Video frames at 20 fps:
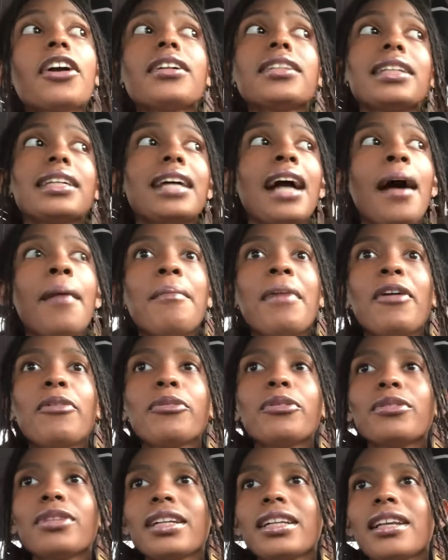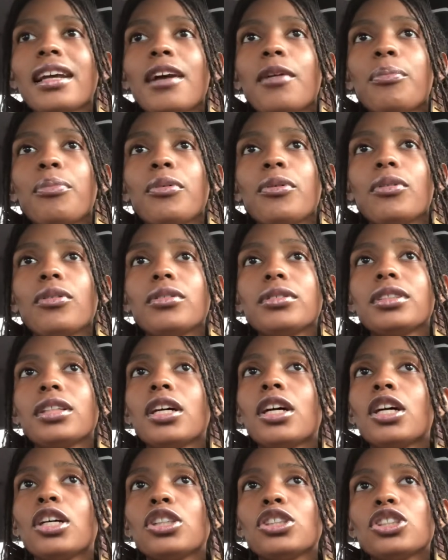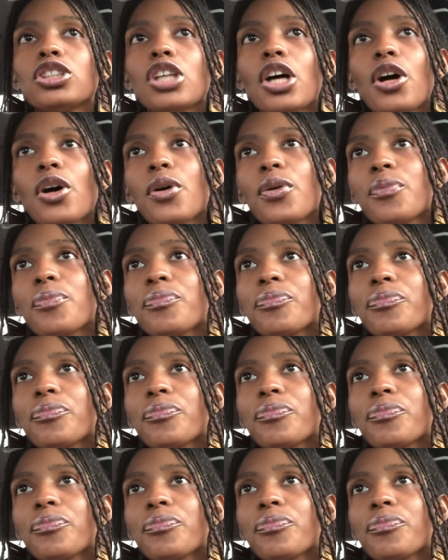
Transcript: got my root canal pulled. So